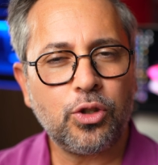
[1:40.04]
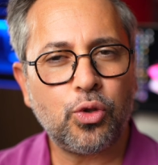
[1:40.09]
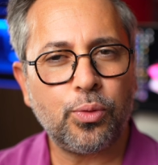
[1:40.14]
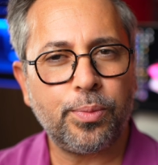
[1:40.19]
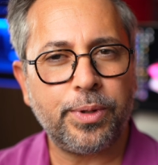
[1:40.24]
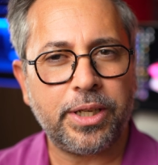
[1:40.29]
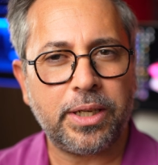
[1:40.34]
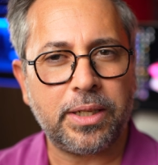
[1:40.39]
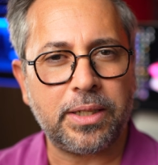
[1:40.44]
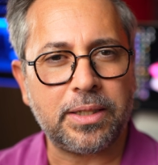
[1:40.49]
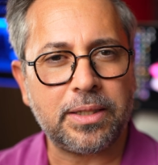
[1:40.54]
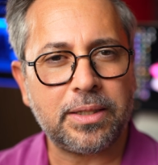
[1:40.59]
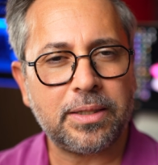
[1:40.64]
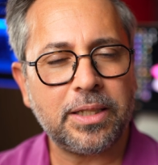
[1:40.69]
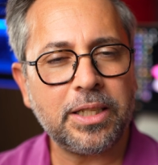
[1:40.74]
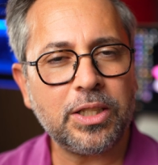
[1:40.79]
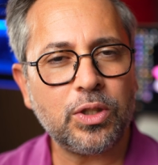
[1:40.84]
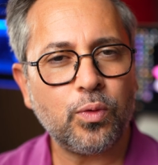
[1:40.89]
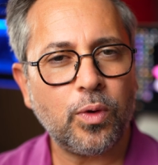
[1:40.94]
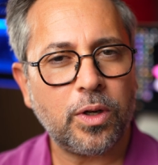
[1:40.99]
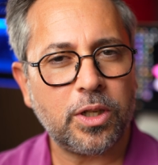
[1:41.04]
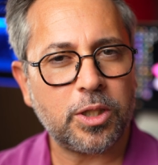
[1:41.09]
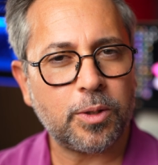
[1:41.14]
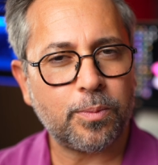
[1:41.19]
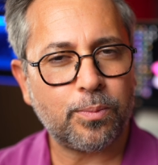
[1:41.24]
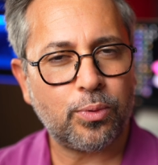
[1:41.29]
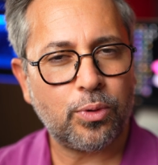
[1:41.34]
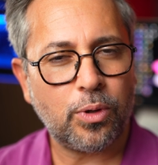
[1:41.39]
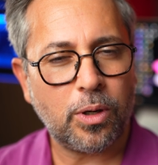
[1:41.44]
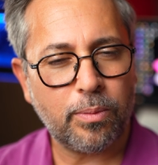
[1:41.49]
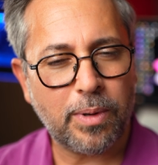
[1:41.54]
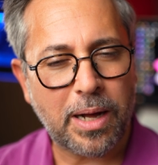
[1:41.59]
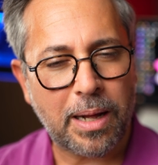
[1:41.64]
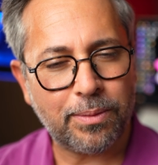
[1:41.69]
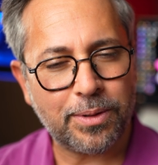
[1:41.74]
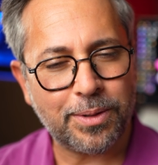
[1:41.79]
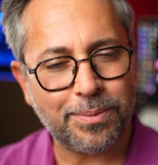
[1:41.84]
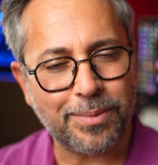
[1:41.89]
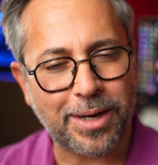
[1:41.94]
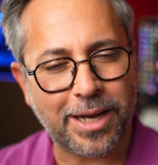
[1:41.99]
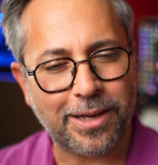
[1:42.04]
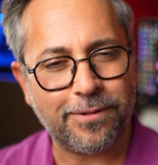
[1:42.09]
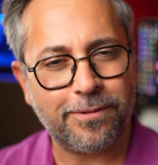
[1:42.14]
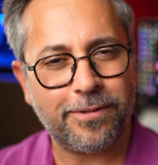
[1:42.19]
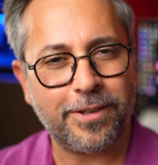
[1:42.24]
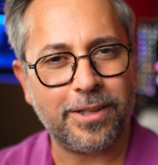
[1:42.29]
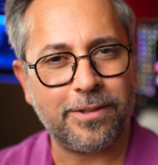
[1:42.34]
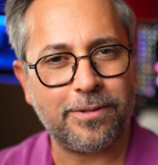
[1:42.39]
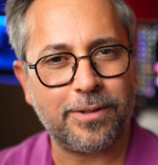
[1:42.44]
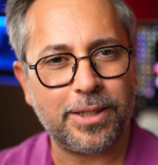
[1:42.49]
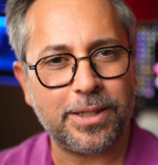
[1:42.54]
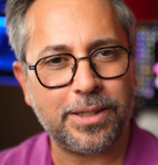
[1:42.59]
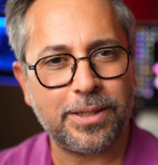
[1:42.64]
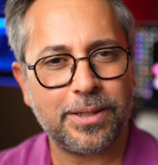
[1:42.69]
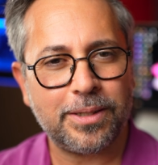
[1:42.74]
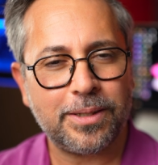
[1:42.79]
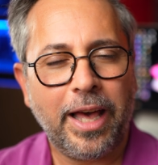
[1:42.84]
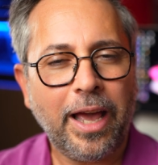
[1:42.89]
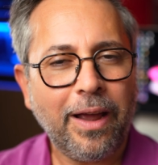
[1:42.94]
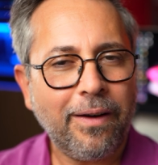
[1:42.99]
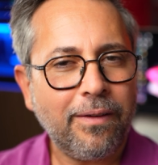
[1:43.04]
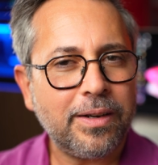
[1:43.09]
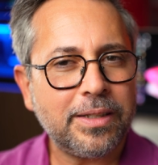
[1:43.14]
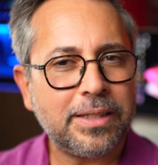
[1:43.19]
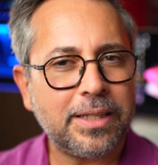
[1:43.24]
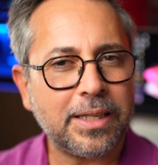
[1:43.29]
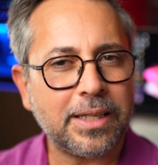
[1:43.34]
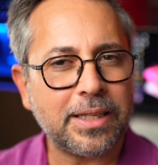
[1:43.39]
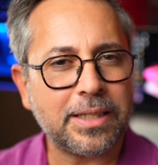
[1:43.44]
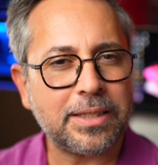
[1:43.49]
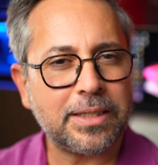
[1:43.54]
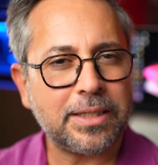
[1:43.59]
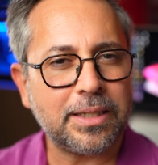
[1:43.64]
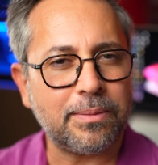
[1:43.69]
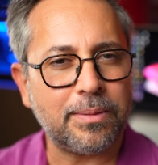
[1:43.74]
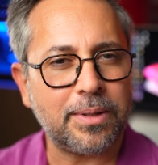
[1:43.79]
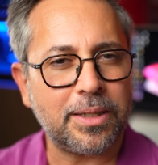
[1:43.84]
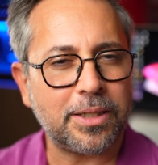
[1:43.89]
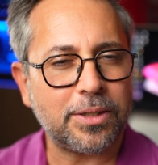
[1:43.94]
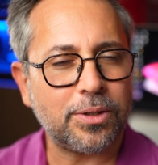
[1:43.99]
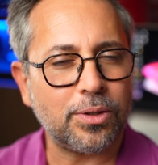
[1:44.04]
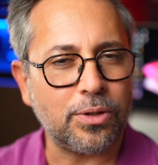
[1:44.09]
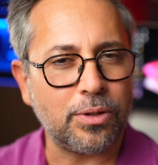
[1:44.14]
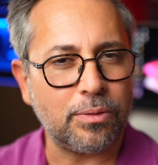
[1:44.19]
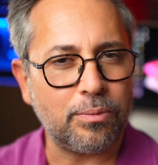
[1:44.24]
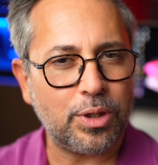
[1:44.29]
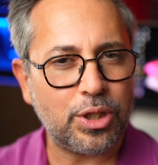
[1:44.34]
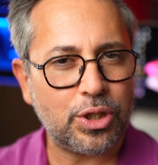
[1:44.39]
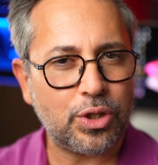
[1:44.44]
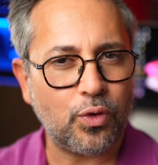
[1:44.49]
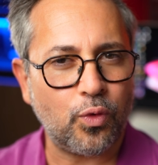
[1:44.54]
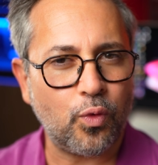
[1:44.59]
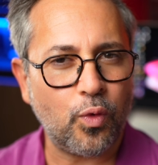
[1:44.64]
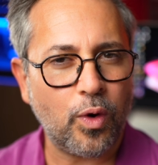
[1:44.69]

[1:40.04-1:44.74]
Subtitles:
to be honest, this one is probably my favorite. Everything is similar to the Mission